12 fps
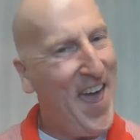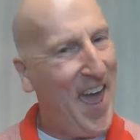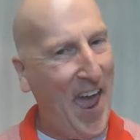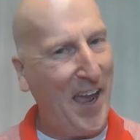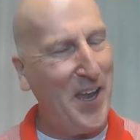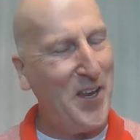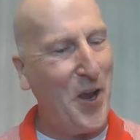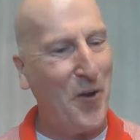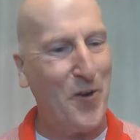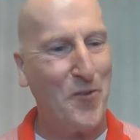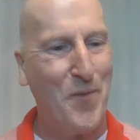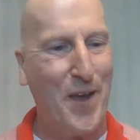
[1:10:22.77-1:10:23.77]
Hang in there
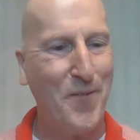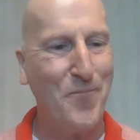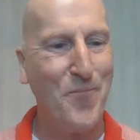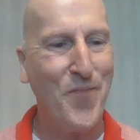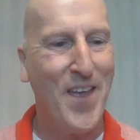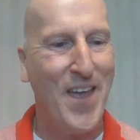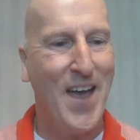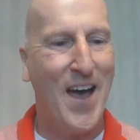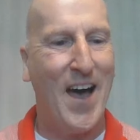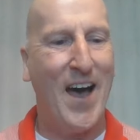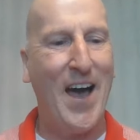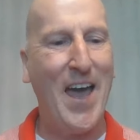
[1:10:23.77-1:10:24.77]
with me.
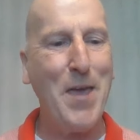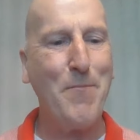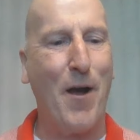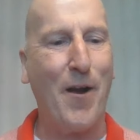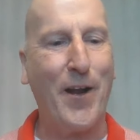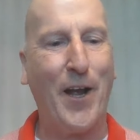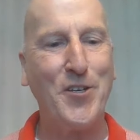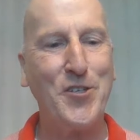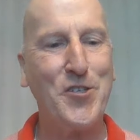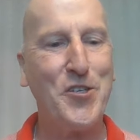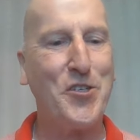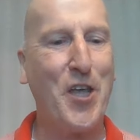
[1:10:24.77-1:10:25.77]
Hey, Mark, I
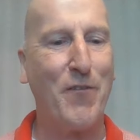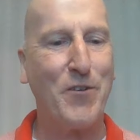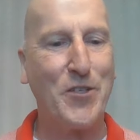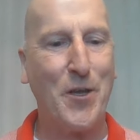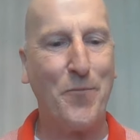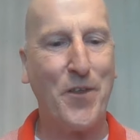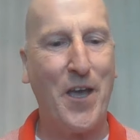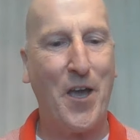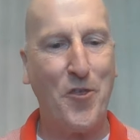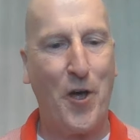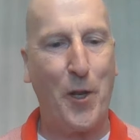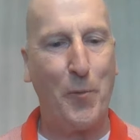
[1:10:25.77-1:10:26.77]
just discovered something I
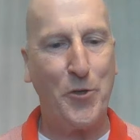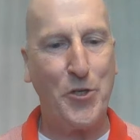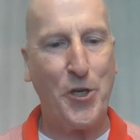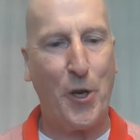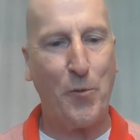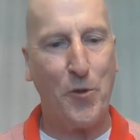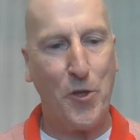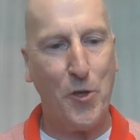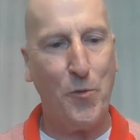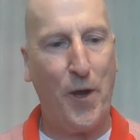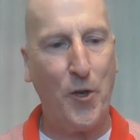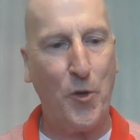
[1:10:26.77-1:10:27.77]
thought I would share with
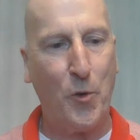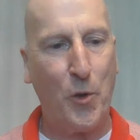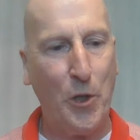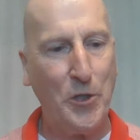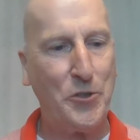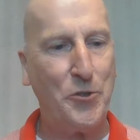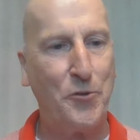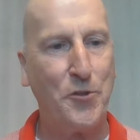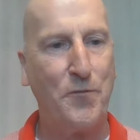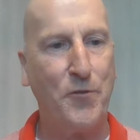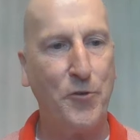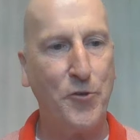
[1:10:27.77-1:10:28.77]
you and your
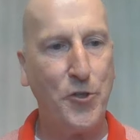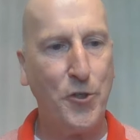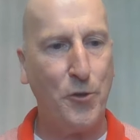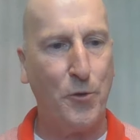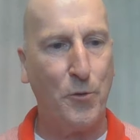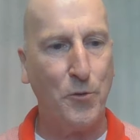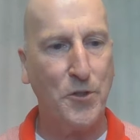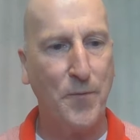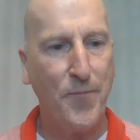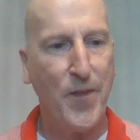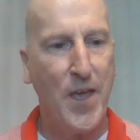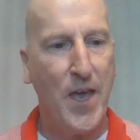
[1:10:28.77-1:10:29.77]
listeners if you choose.
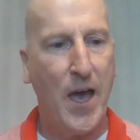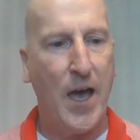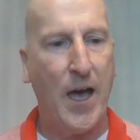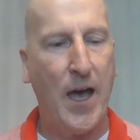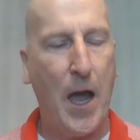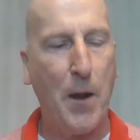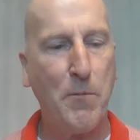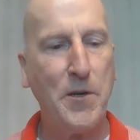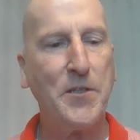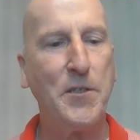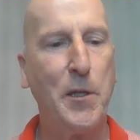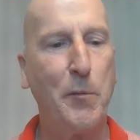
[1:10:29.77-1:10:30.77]
I
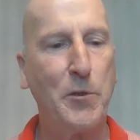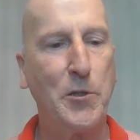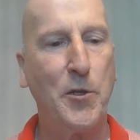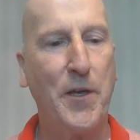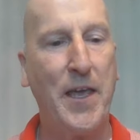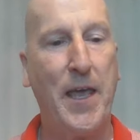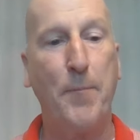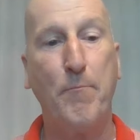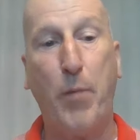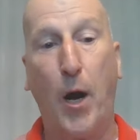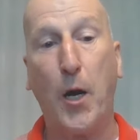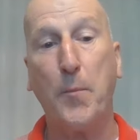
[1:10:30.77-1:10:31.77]
recently was looking
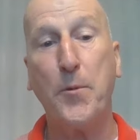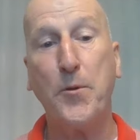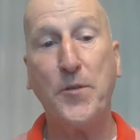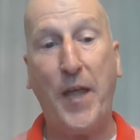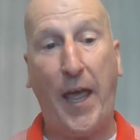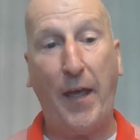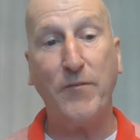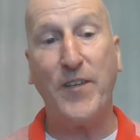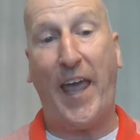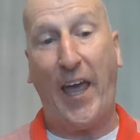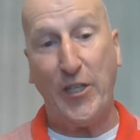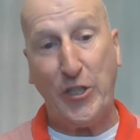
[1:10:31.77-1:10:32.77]
at Barber Dave's
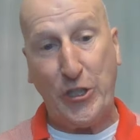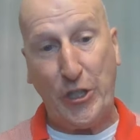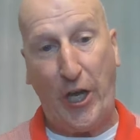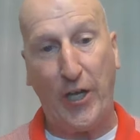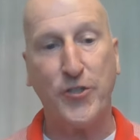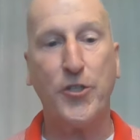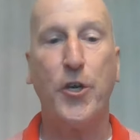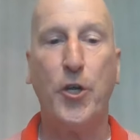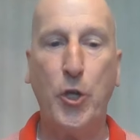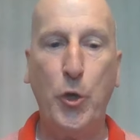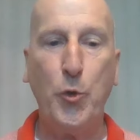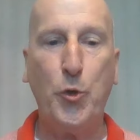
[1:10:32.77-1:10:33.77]
and Such
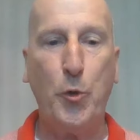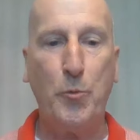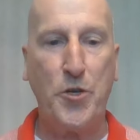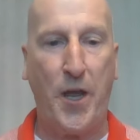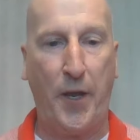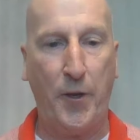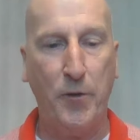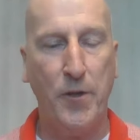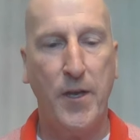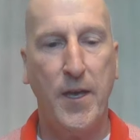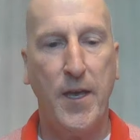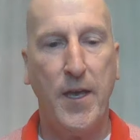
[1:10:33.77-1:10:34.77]
YouTube channel,
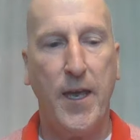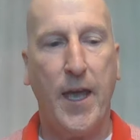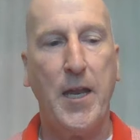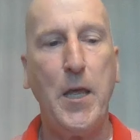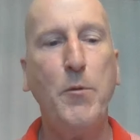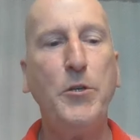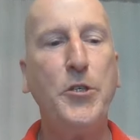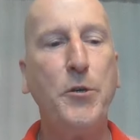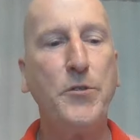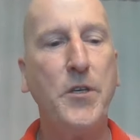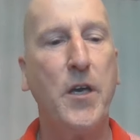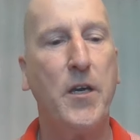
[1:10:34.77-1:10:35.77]
and he was
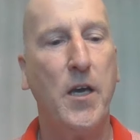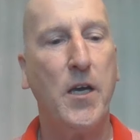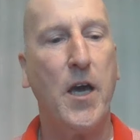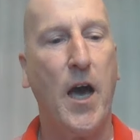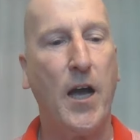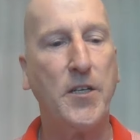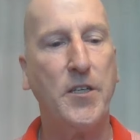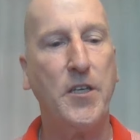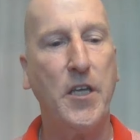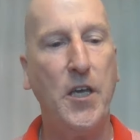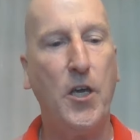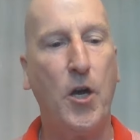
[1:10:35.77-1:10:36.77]
using a concoction
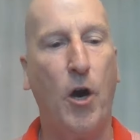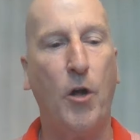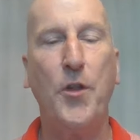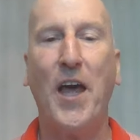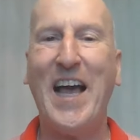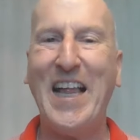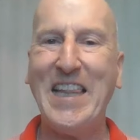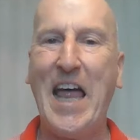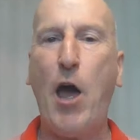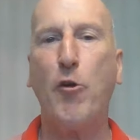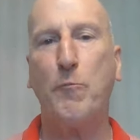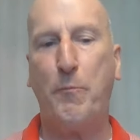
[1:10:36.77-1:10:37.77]
he called
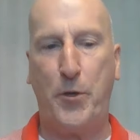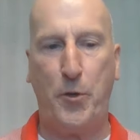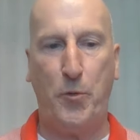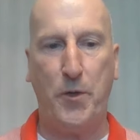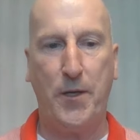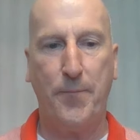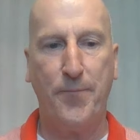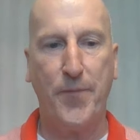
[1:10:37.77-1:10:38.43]
Clown Puke.